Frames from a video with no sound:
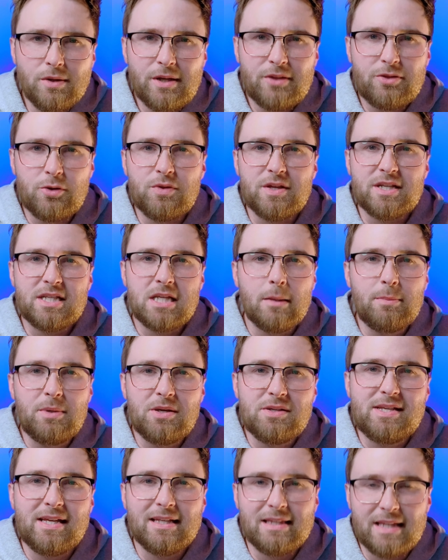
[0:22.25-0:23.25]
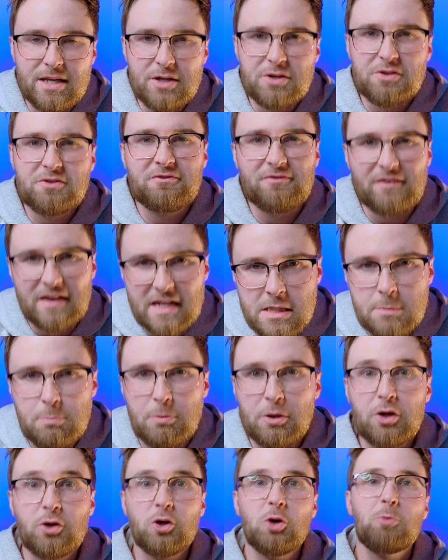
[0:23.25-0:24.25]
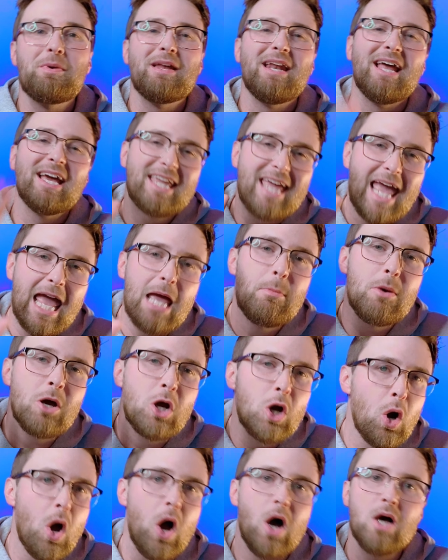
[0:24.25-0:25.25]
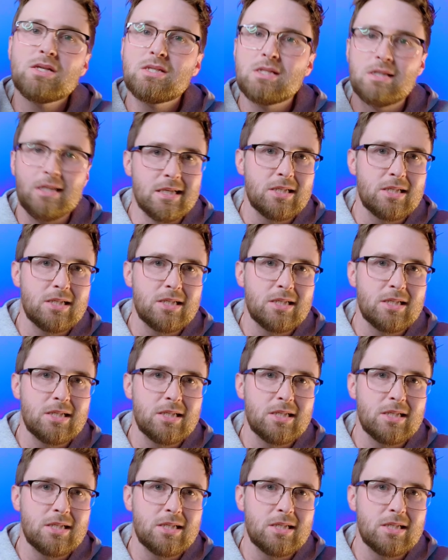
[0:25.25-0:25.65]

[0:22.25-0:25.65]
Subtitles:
through the WT Leaders Facebook group and I came across this